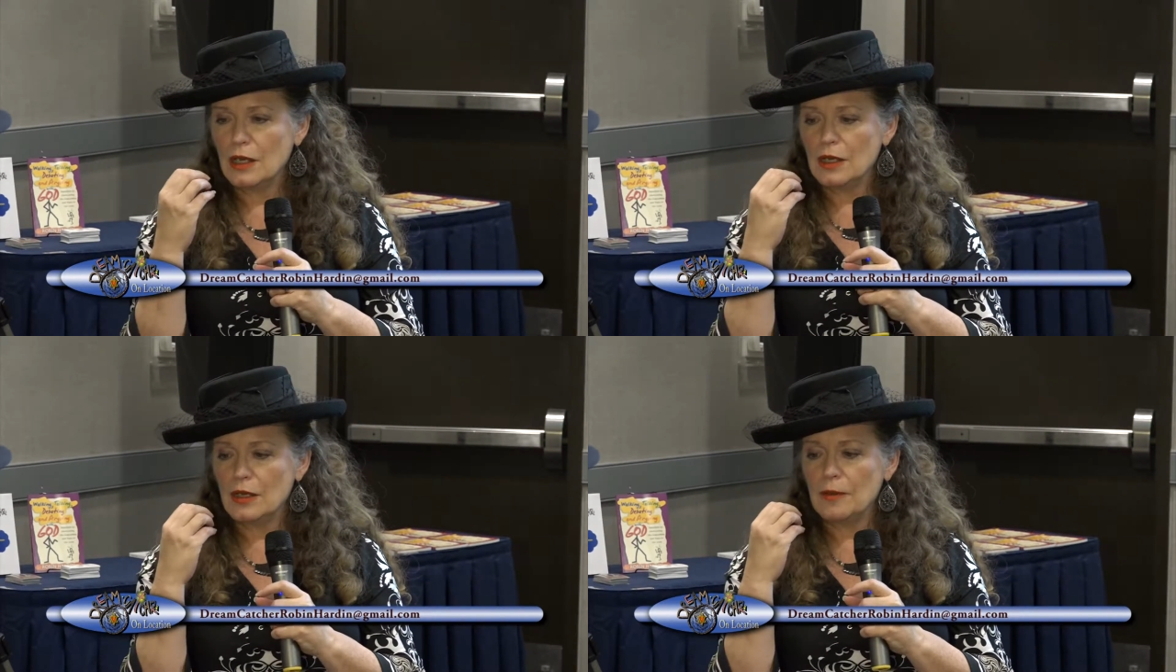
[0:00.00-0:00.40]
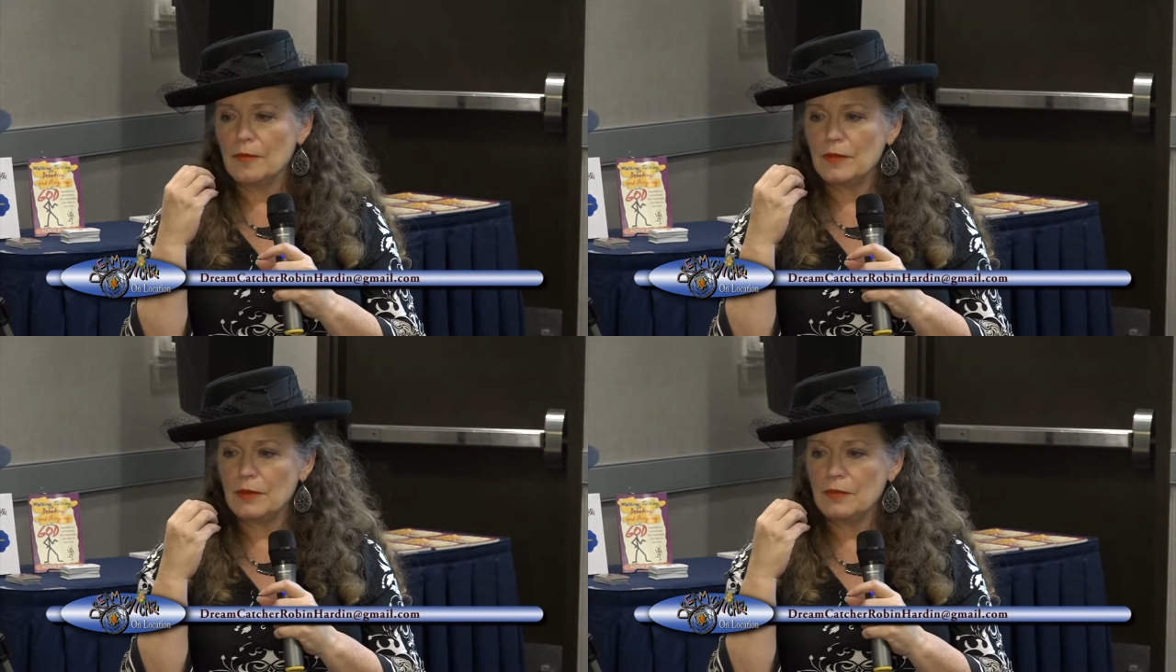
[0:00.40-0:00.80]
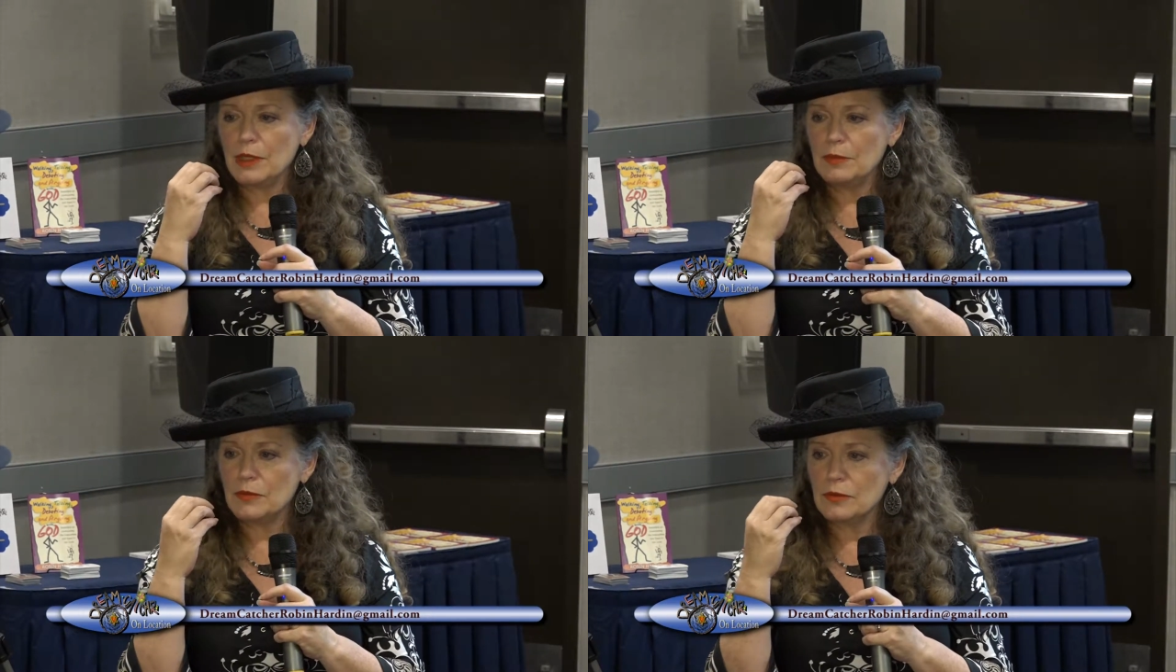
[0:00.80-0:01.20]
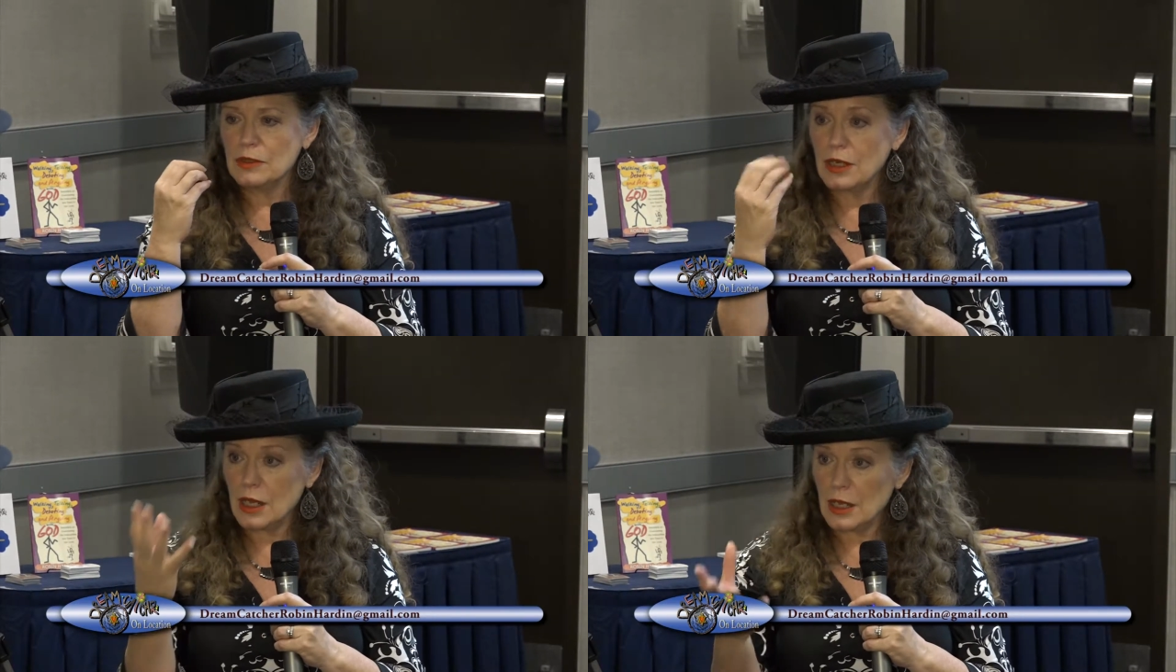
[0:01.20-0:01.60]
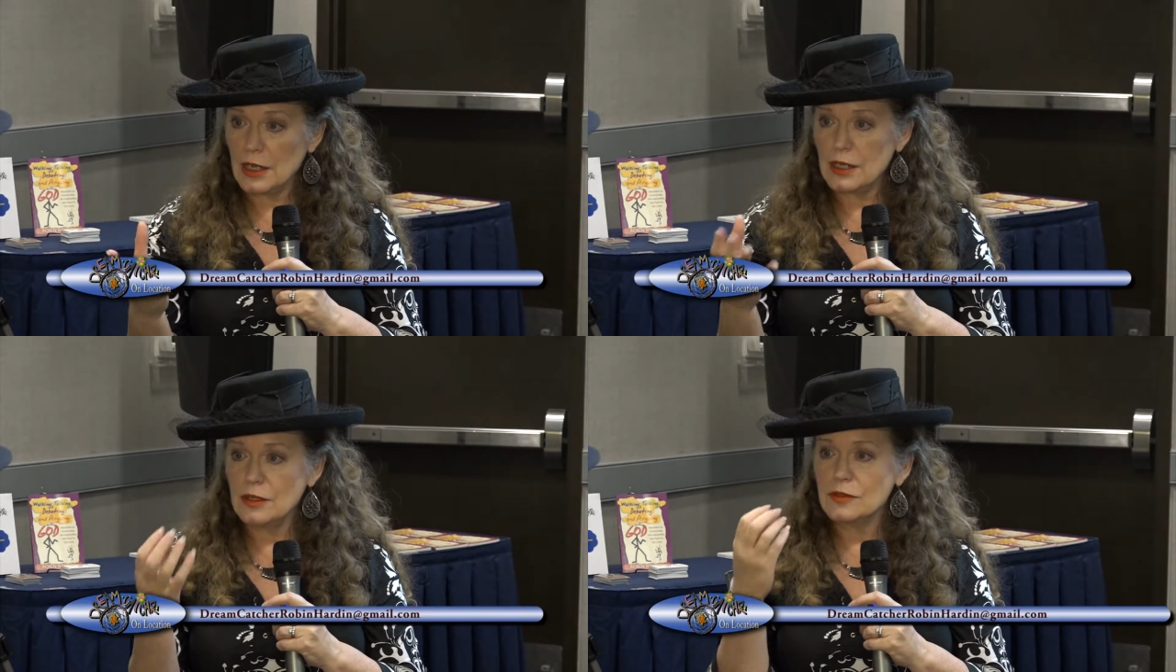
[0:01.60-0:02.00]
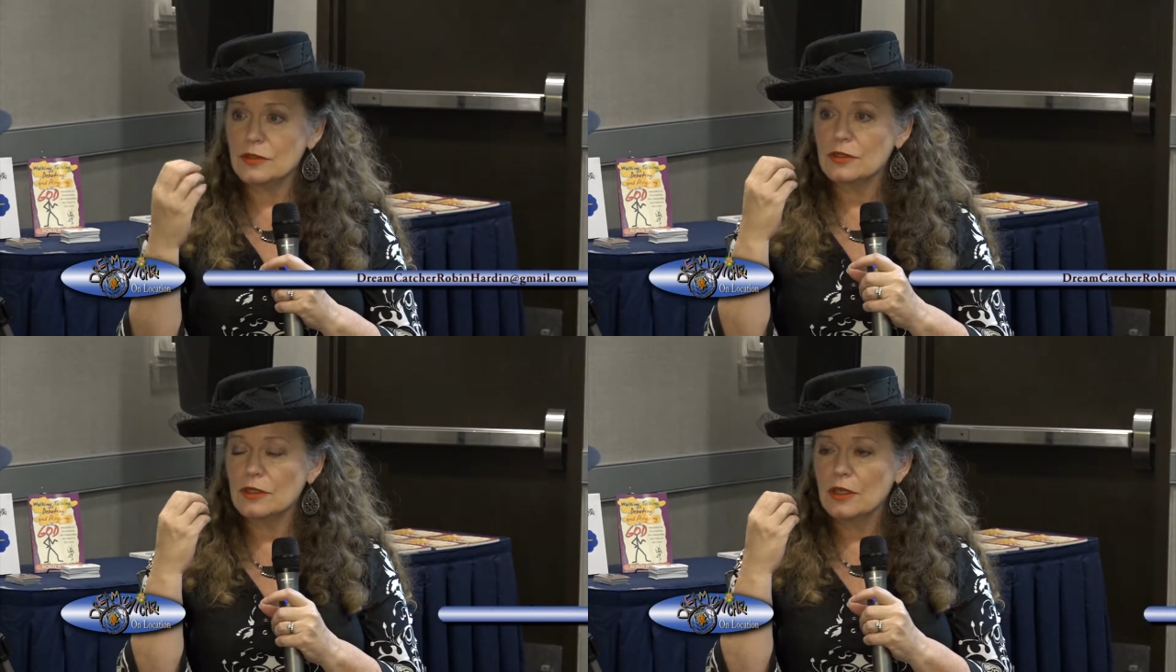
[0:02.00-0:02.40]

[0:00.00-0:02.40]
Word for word: Um, people, lies,